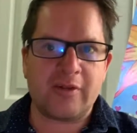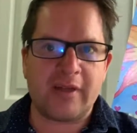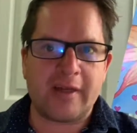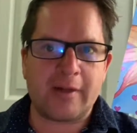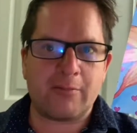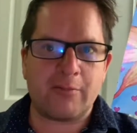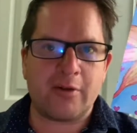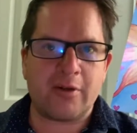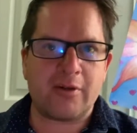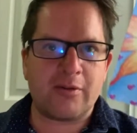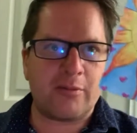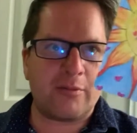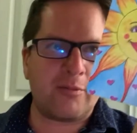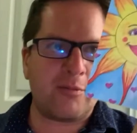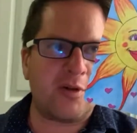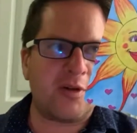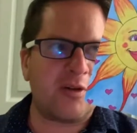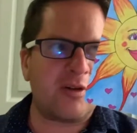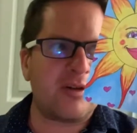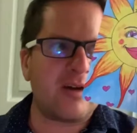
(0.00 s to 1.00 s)
like
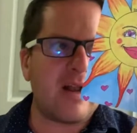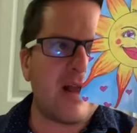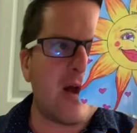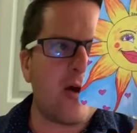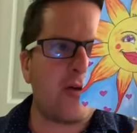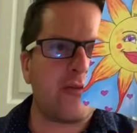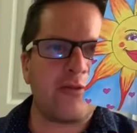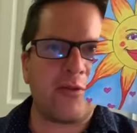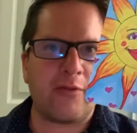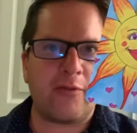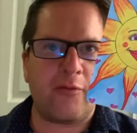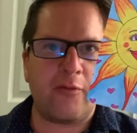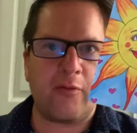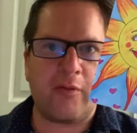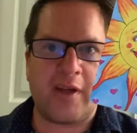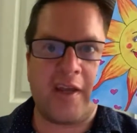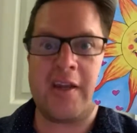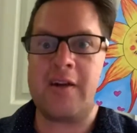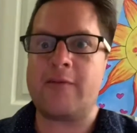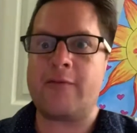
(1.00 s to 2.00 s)
we're out
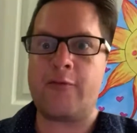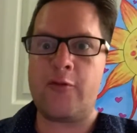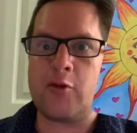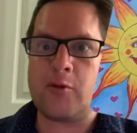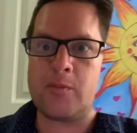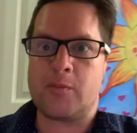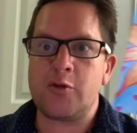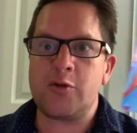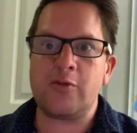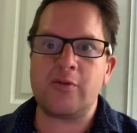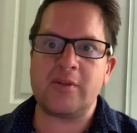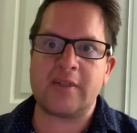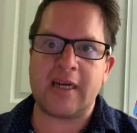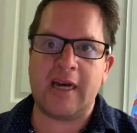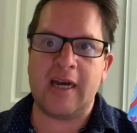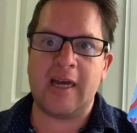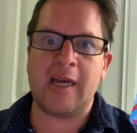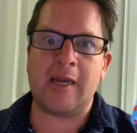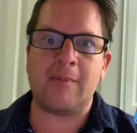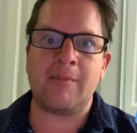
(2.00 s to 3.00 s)
of in a full moon
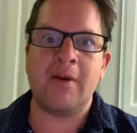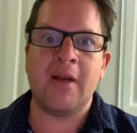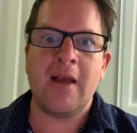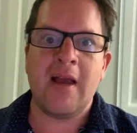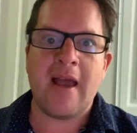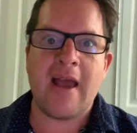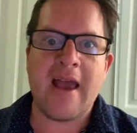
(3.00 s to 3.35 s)
time